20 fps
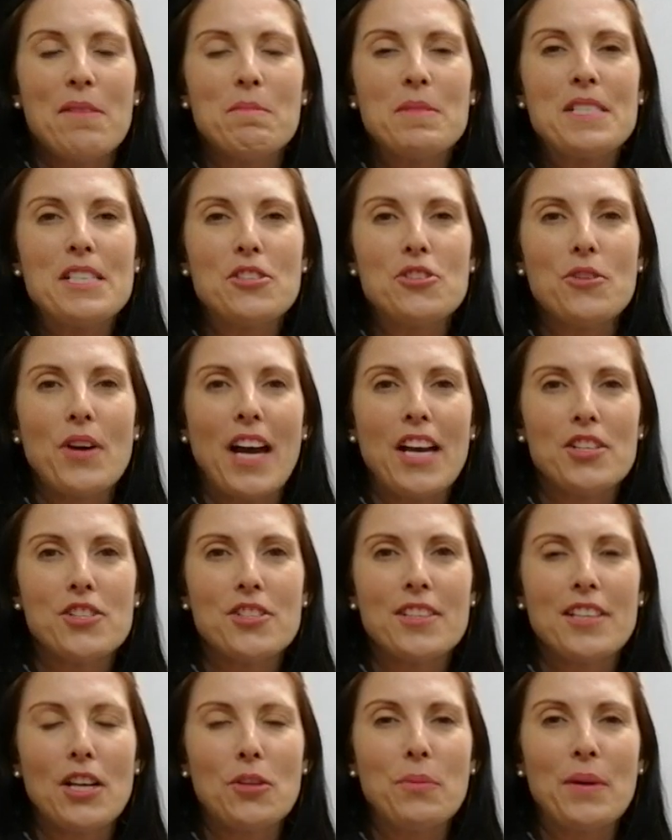
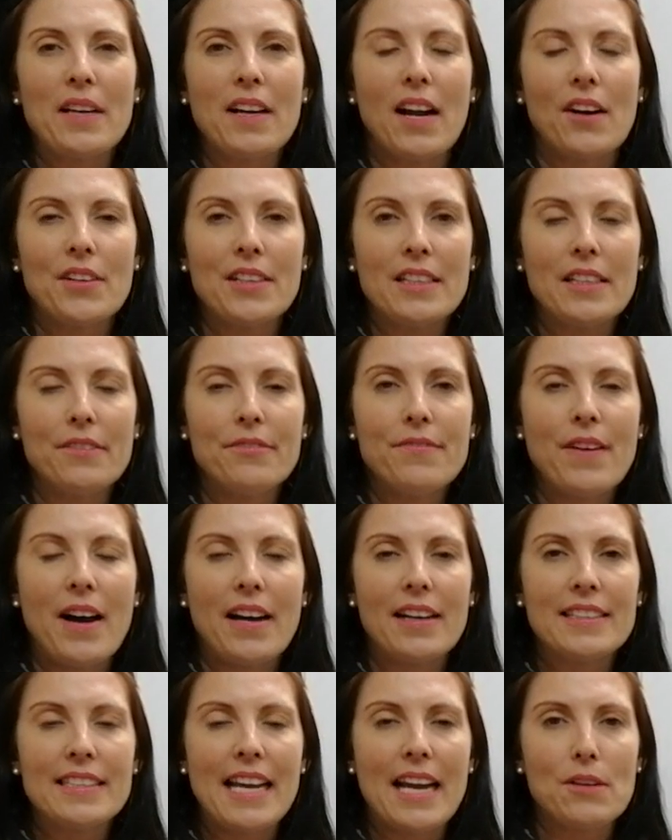situation that we currently
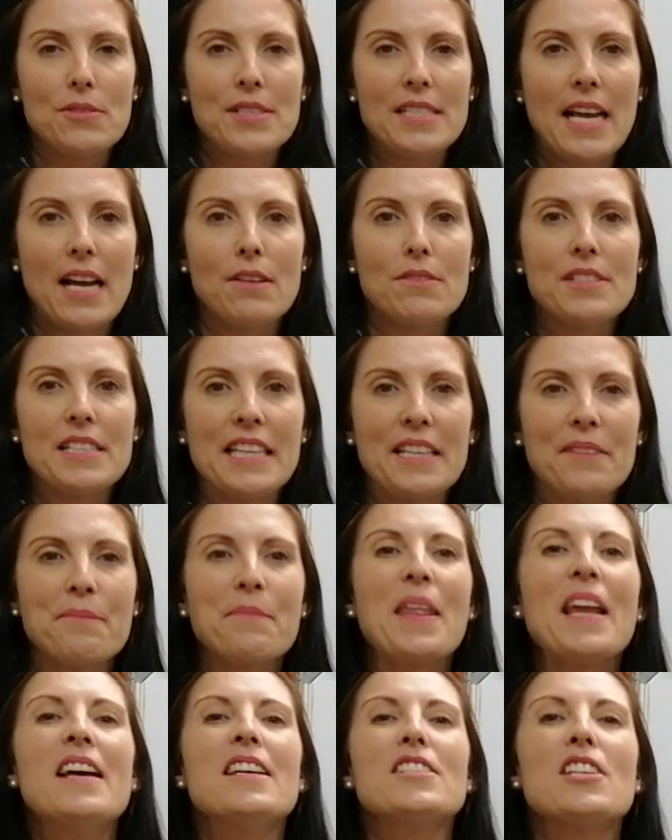find ourselves in.